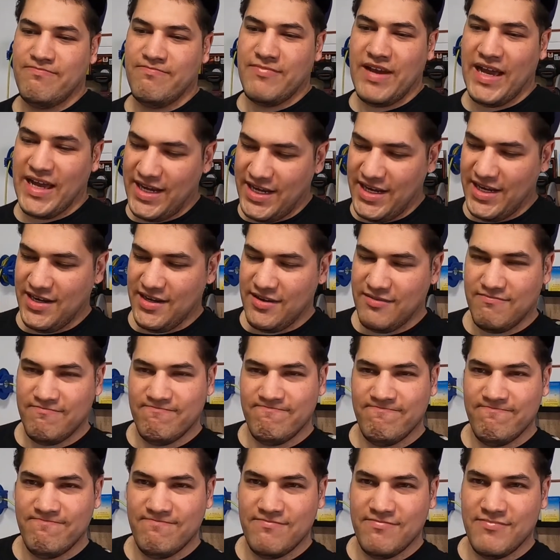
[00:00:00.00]
I did it.
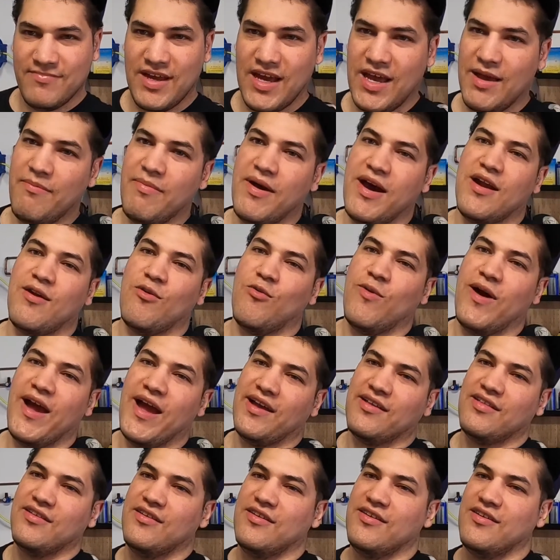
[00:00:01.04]
I bought a
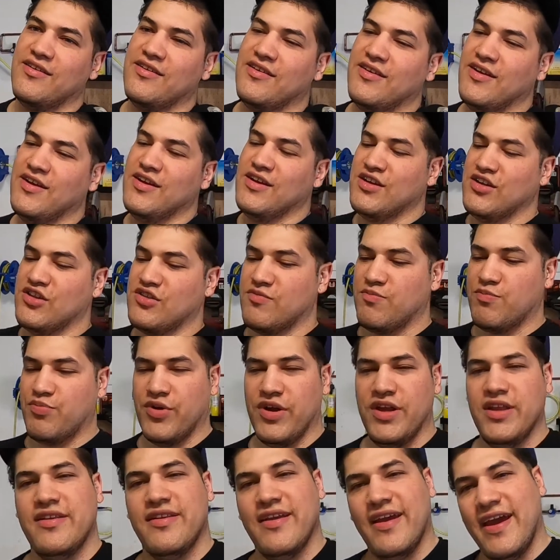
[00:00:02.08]
Wagner
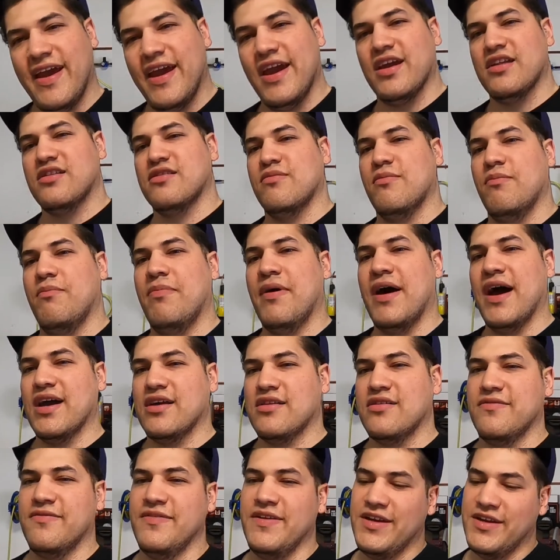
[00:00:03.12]
Sprint X
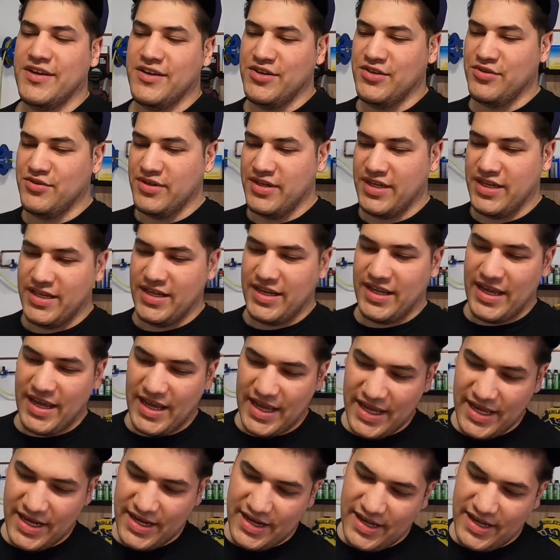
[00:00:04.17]
box feeder unit. And